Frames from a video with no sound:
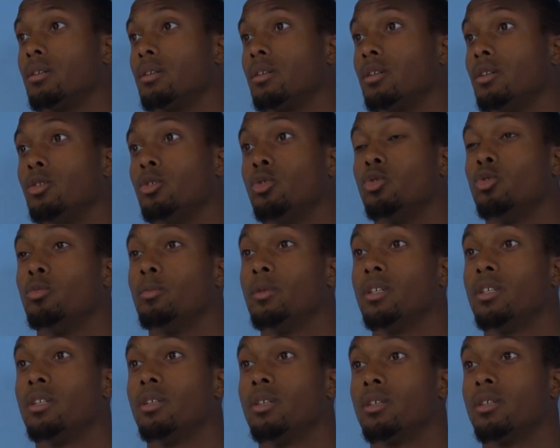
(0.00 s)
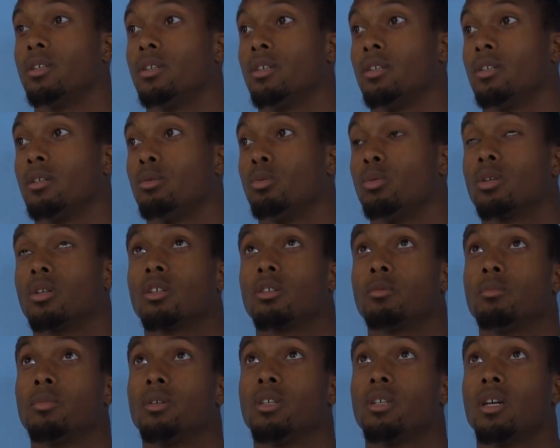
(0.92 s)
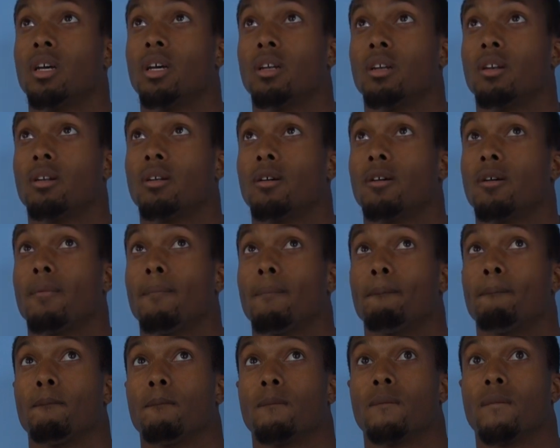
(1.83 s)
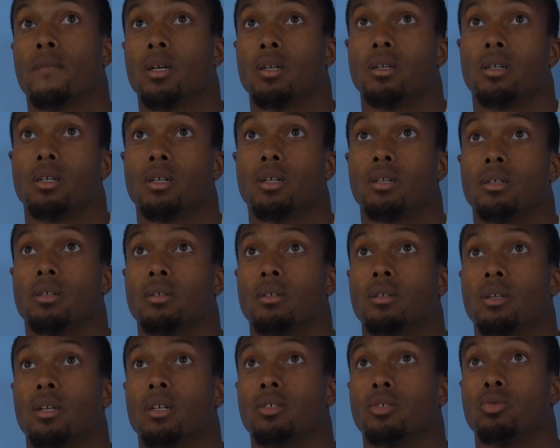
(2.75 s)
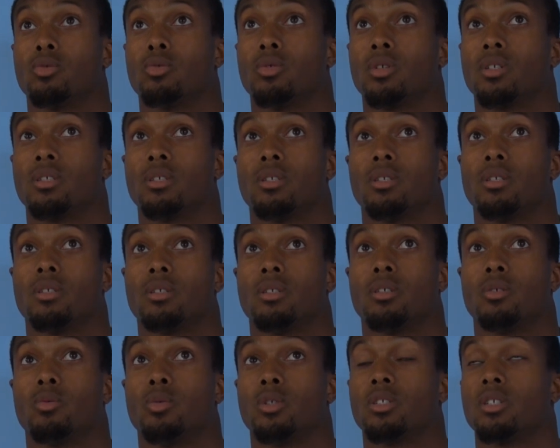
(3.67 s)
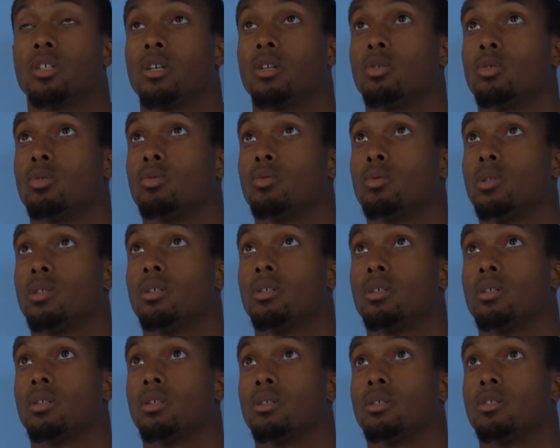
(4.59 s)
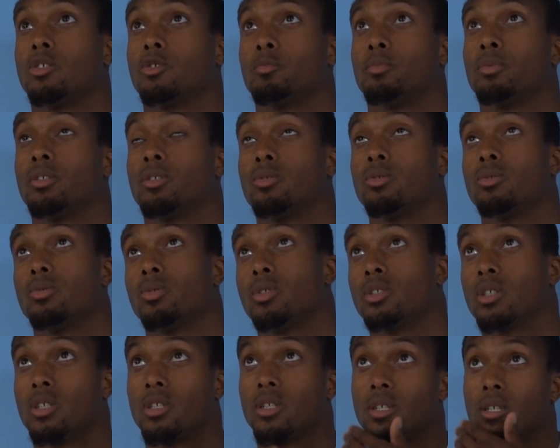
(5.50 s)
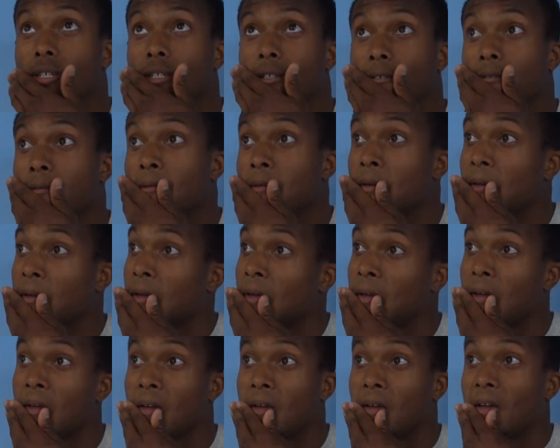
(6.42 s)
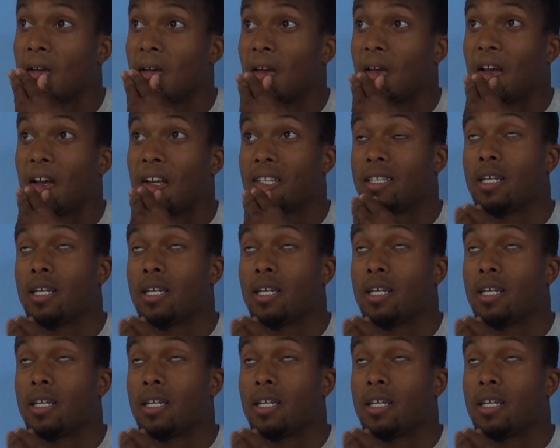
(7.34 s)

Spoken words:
he knew me, he wanted me, and as soon as he reached out, we speak to each other, and I